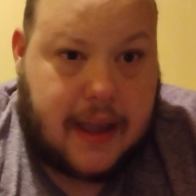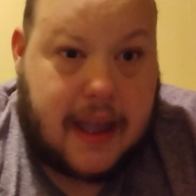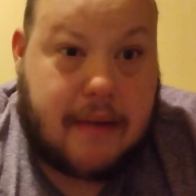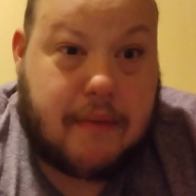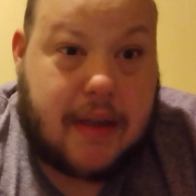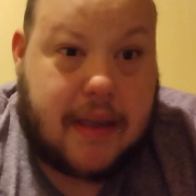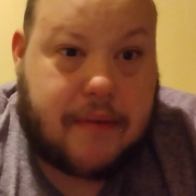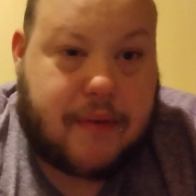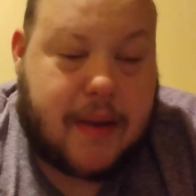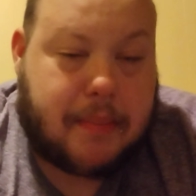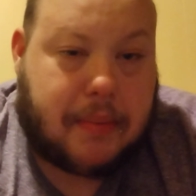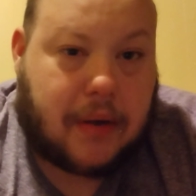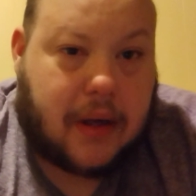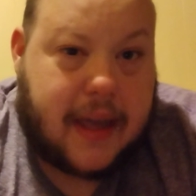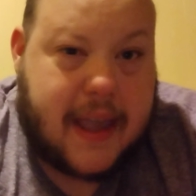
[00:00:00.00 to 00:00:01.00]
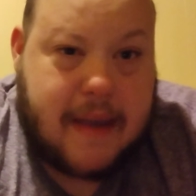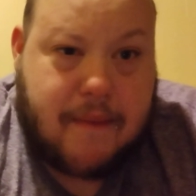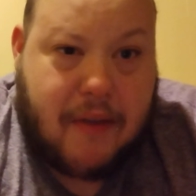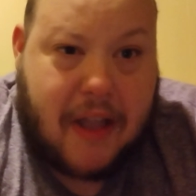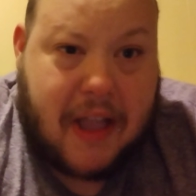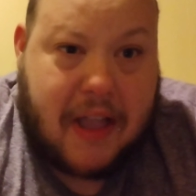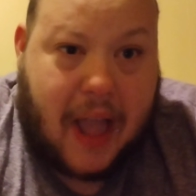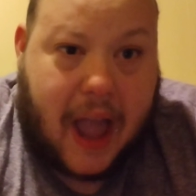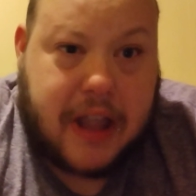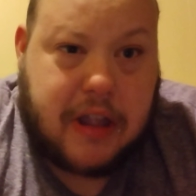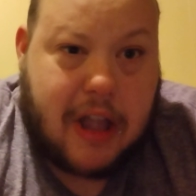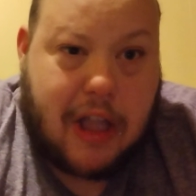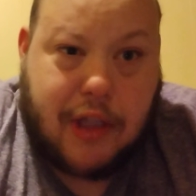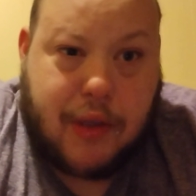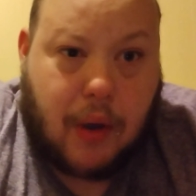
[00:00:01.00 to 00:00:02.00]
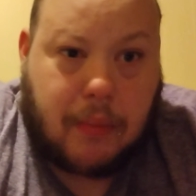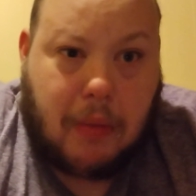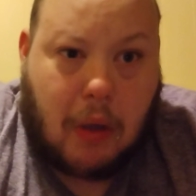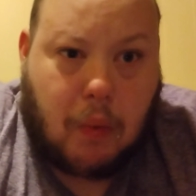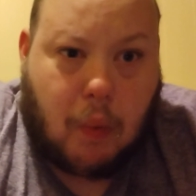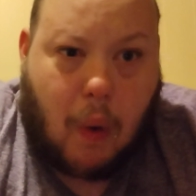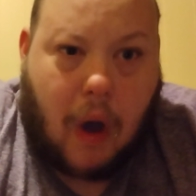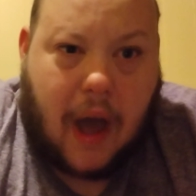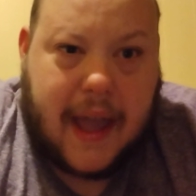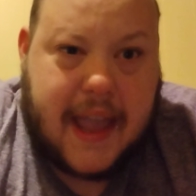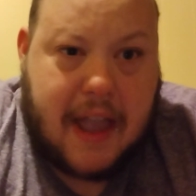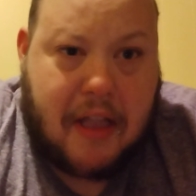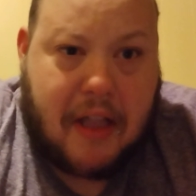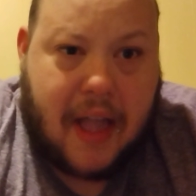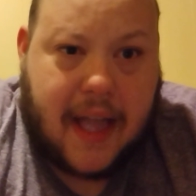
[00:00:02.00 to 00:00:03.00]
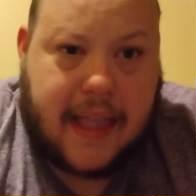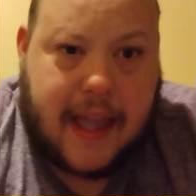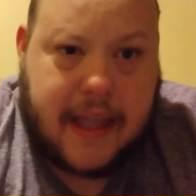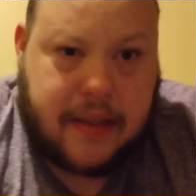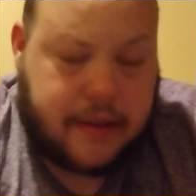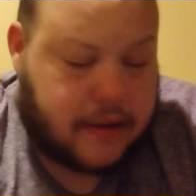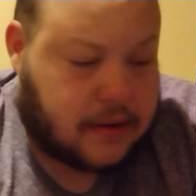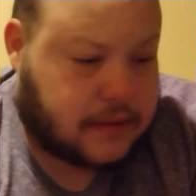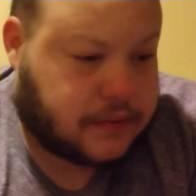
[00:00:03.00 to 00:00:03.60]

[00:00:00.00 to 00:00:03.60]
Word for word: even if he believes this, I just don't know why he said it.